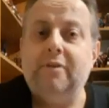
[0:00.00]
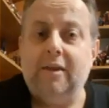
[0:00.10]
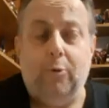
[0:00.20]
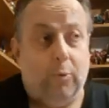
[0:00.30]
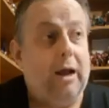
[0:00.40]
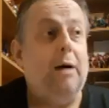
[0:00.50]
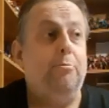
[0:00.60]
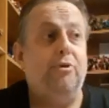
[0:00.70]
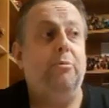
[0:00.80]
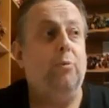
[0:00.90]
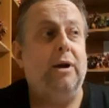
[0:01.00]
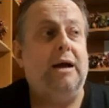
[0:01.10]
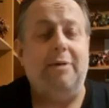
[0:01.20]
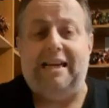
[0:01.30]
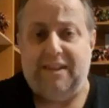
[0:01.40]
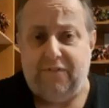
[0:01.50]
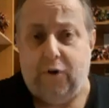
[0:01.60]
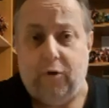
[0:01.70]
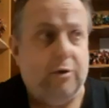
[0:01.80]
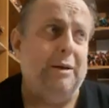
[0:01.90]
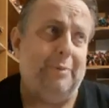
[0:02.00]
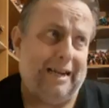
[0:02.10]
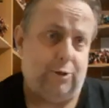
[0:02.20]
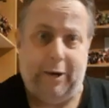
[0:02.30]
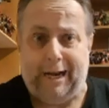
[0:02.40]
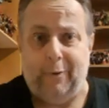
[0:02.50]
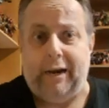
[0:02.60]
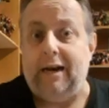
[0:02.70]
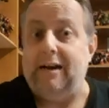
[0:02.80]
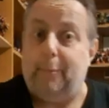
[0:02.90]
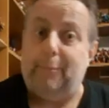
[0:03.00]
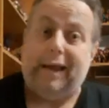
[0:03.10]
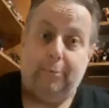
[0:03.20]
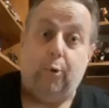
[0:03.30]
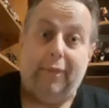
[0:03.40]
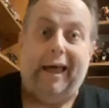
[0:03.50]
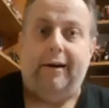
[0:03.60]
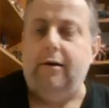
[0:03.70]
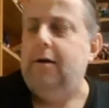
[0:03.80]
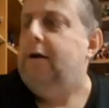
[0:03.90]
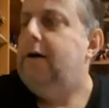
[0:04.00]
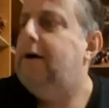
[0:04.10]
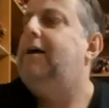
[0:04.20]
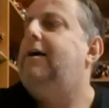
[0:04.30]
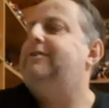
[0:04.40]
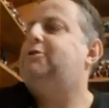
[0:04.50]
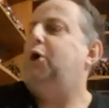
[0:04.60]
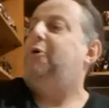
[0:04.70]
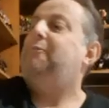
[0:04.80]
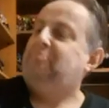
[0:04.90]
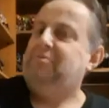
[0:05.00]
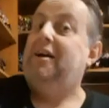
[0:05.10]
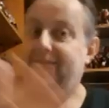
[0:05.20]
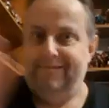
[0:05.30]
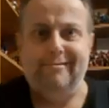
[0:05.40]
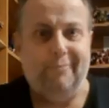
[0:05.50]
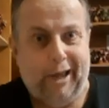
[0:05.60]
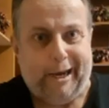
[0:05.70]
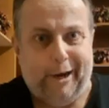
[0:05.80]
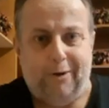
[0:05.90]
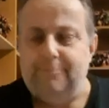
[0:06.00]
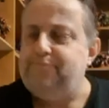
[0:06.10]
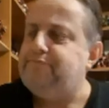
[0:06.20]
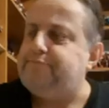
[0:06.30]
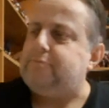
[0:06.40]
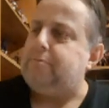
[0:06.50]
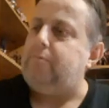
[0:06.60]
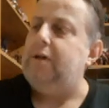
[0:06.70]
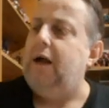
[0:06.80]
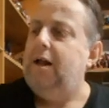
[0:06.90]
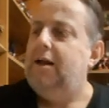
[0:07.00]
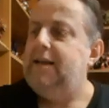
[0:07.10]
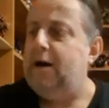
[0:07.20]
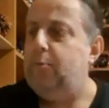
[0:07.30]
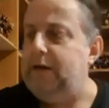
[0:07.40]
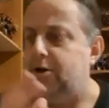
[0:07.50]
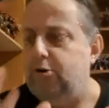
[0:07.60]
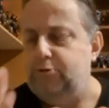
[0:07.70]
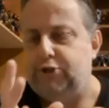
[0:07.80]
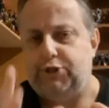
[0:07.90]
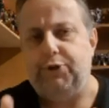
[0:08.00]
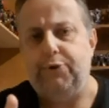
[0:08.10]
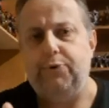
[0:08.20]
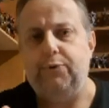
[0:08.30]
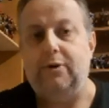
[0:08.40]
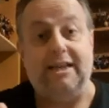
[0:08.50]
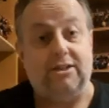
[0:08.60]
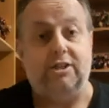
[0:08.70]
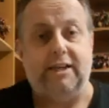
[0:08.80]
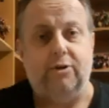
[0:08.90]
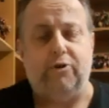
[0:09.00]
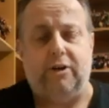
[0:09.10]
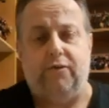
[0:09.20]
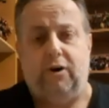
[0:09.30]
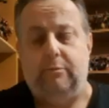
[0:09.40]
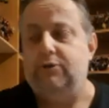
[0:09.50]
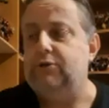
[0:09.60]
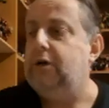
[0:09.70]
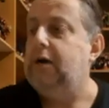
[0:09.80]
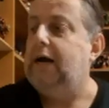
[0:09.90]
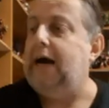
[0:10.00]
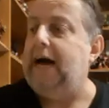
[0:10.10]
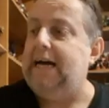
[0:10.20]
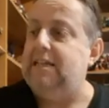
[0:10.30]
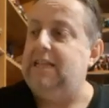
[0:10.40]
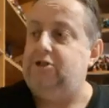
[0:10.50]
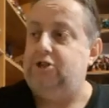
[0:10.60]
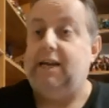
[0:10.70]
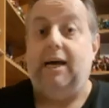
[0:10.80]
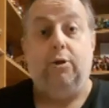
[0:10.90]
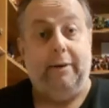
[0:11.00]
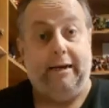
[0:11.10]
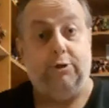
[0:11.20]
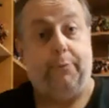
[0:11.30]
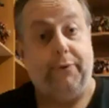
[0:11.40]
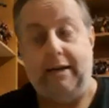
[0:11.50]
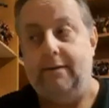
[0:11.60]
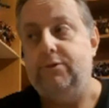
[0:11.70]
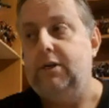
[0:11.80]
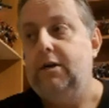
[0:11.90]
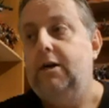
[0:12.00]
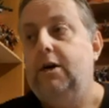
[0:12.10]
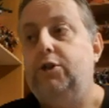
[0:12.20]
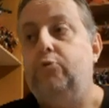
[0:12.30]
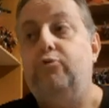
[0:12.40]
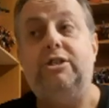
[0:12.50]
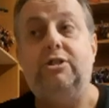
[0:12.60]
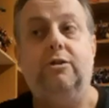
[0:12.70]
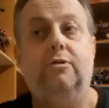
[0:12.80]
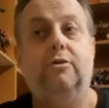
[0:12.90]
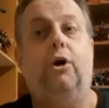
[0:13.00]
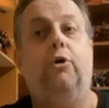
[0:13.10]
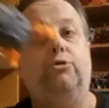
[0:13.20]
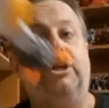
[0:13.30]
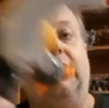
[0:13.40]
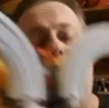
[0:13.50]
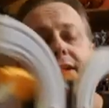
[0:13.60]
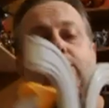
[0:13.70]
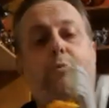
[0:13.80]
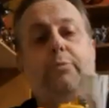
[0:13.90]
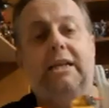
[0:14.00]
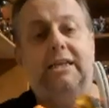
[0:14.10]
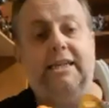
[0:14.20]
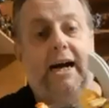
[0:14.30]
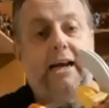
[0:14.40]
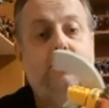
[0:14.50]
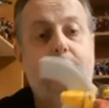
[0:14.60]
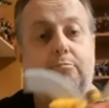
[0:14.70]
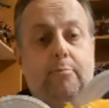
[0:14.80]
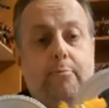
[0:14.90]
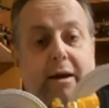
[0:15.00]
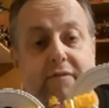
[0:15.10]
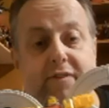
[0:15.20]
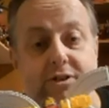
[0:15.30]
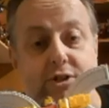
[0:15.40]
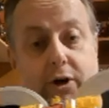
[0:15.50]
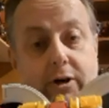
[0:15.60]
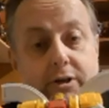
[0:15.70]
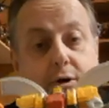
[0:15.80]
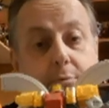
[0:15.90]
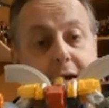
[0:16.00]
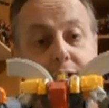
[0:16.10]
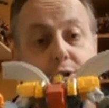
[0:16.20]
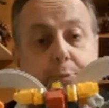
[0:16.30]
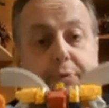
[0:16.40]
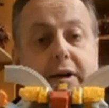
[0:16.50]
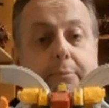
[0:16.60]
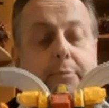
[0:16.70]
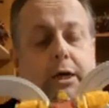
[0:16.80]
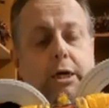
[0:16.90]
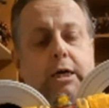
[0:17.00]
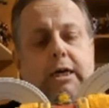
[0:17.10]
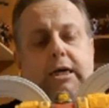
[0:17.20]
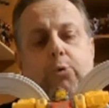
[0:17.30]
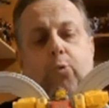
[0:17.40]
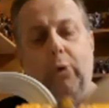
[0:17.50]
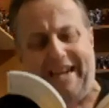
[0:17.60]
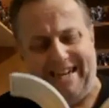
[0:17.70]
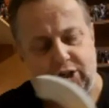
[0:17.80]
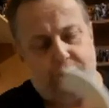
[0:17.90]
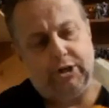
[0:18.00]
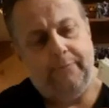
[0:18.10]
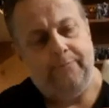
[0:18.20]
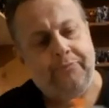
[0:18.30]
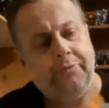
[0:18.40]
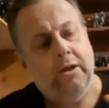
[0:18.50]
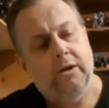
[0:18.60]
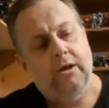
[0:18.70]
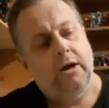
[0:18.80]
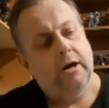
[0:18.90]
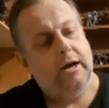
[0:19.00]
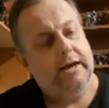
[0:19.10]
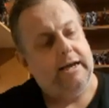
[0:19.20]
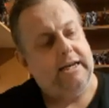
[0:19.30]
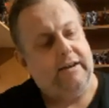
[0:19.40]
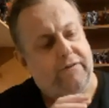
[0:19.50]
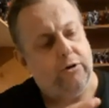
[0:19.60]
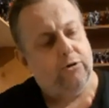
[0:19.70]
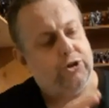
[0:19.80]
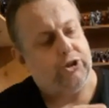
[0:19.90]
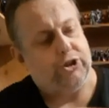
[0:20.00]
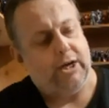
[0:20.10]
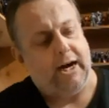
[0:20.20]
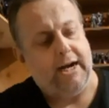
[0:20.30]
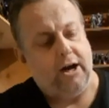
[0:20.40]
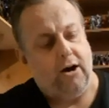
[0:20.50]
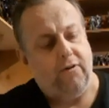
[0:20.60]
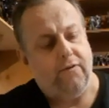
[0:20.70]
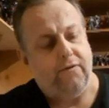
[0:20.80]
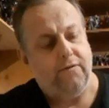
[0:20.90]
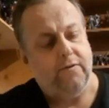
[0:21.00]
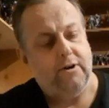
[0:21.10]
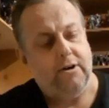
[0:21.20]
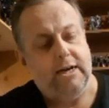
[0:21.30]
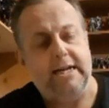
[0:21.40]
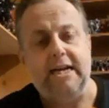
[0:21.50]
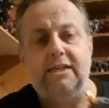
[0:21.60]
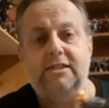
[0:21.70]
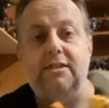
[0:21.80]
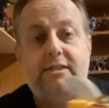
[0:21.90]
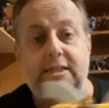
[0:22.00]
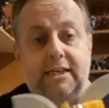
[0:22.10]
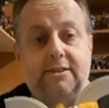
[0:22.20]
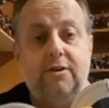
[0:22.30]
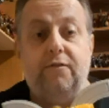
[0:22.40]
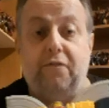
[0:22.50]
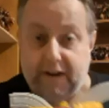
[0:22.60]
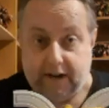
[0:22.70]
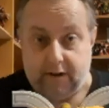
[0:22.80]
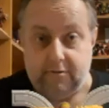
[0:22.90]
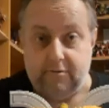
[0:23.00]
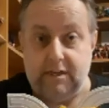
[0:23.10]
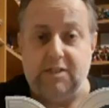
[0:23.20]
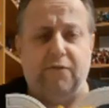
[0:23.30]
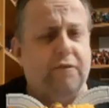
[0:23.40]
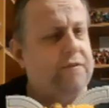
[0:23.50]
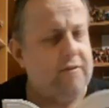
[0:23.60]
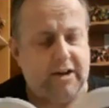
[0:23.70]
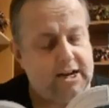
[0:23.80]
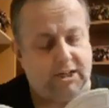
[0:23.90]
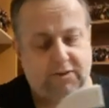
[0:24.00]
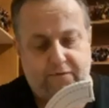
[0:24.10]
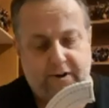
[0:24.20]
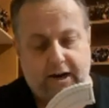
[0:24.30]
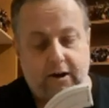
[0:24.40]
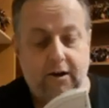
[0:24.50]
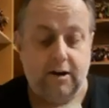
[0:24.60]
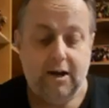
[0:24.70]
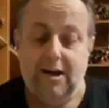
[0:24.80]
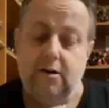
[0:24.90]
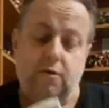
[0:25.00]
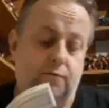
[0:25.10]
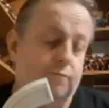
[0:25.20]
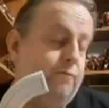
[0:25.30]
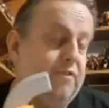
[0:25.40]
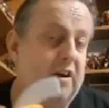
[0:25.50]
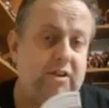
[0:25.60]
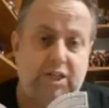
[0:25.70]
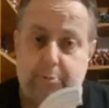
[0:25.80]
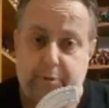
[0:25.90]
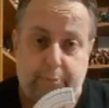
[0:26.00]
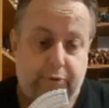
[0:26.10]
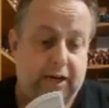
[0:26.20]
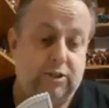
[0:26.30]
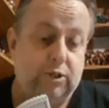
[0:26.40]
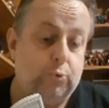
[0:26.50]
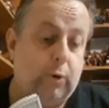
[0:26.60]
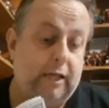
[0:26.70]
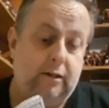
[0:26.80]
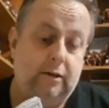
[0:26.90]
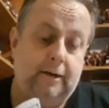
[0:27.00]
Well, and probably when I'm 84, he'll be about 20 quid and I'll pick him up then. So, there you go. Now, when it comes to Legend Scale Transformers and Legend Scale Omega Supremes, the original OG would be this guy, MechFans Toys Omega Supreme, which, if you're just starting off, he is a decent figure. He's a very decent figure. Very cheaply priced as well.